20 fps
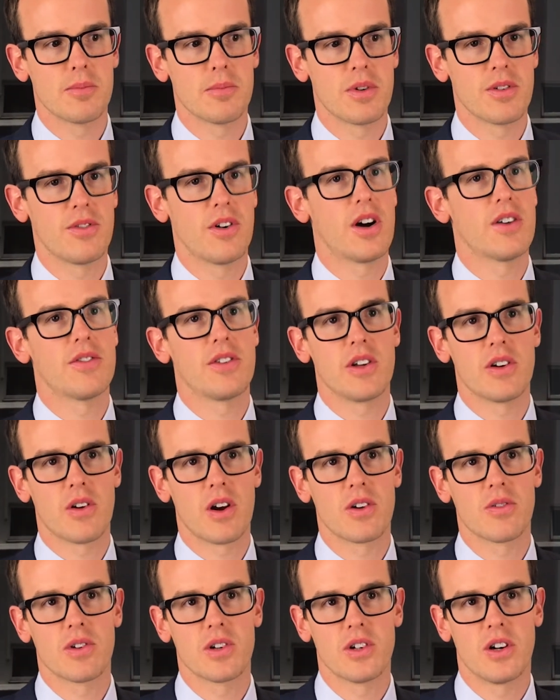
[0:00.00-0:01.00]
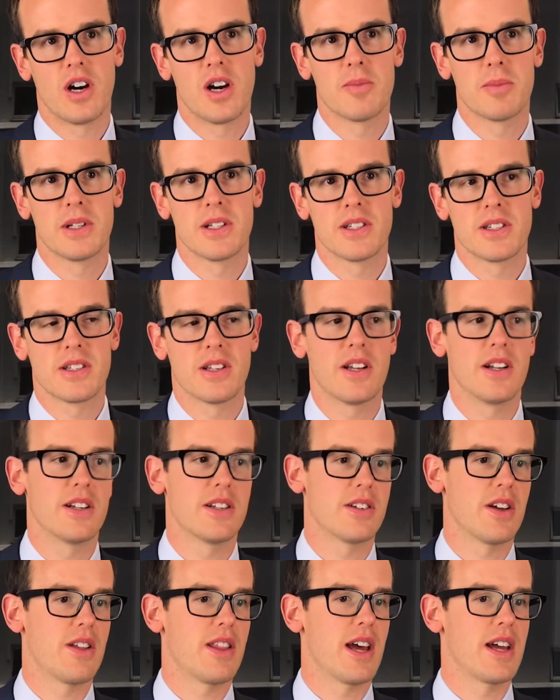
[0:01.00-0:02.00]
provide for your own retirements, and
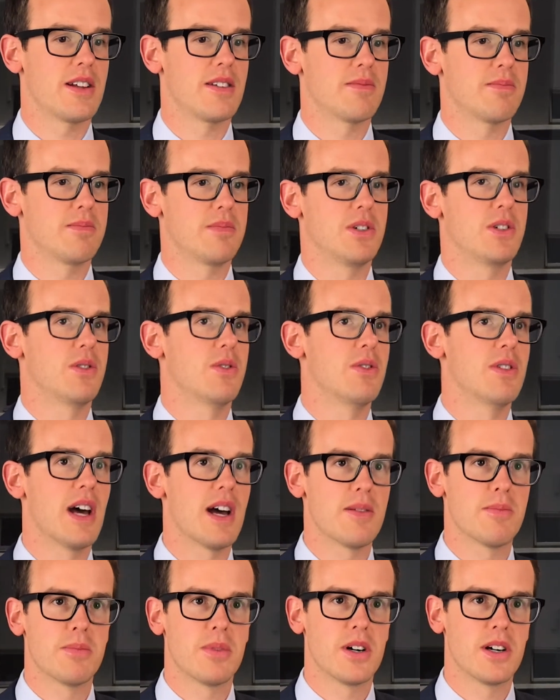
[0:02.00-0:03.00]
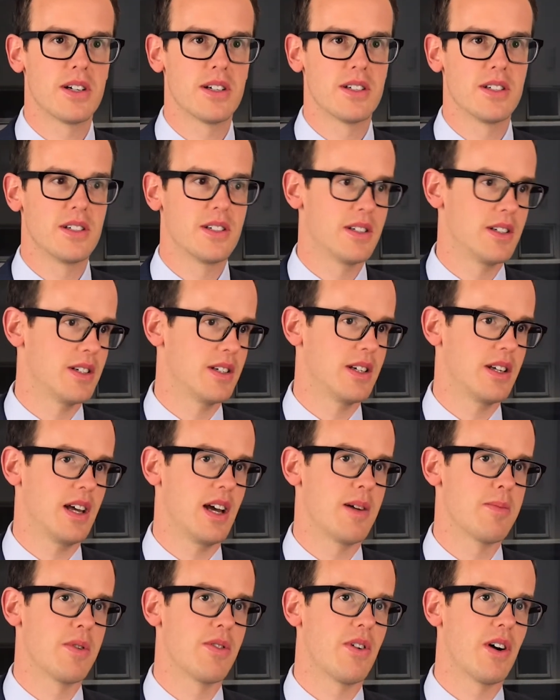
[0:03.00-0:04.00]
so they do that by
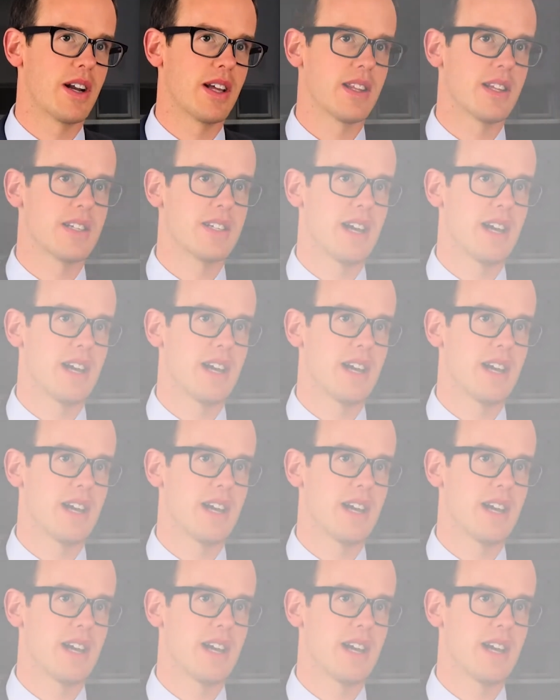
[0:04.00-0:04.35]
providing the